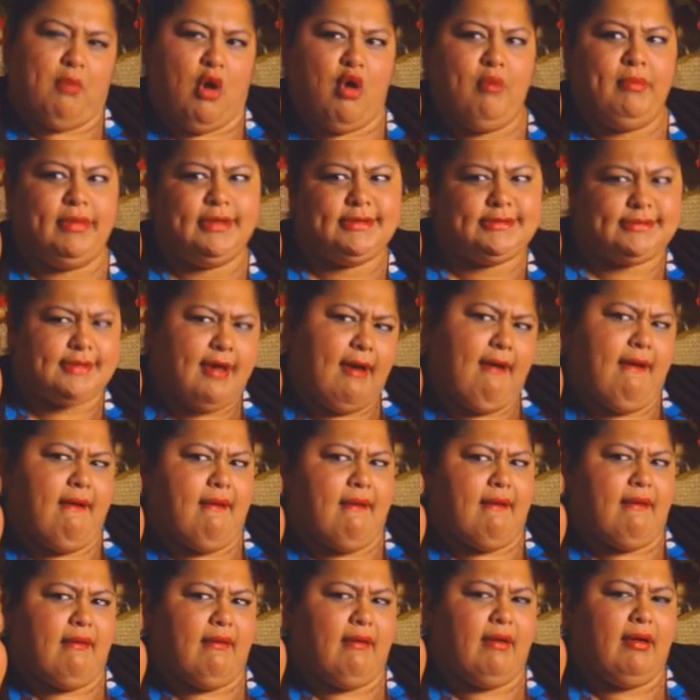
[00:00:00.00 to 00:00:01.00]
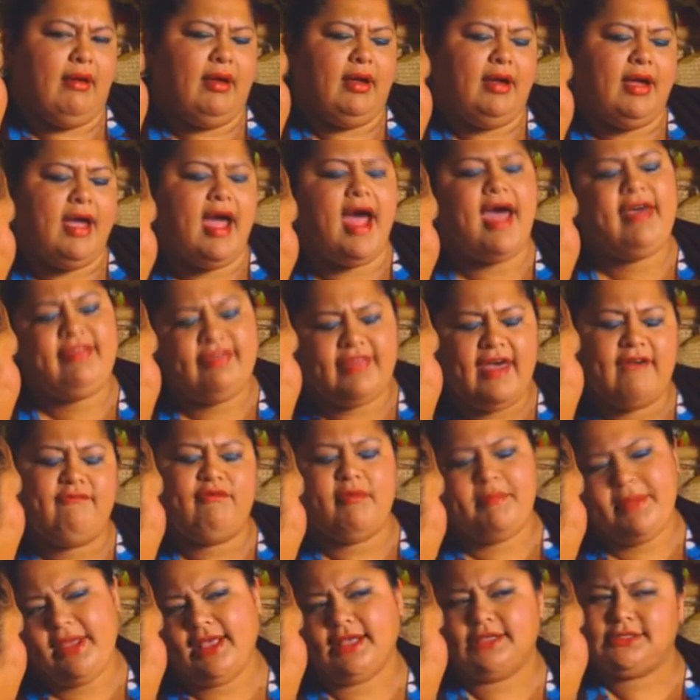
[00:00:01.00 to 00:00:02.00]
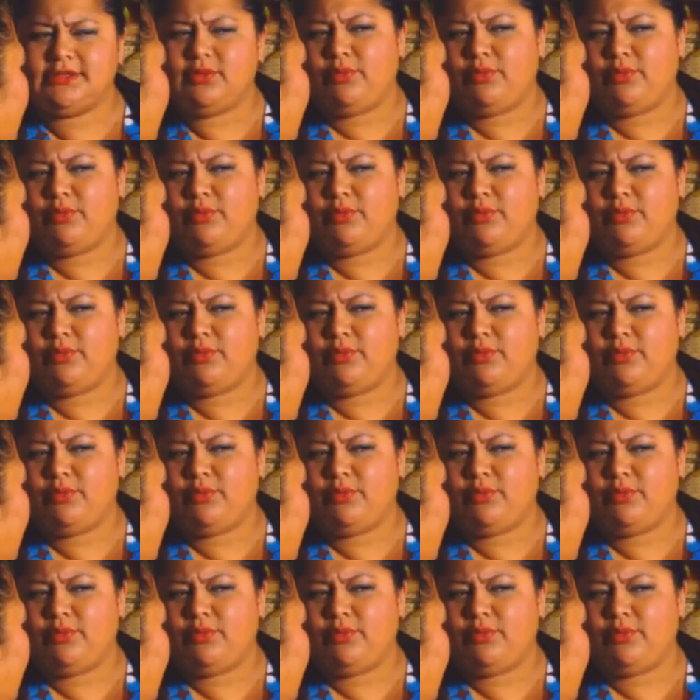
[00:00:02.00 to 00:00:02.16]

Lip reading: moment. Oh. And that for me is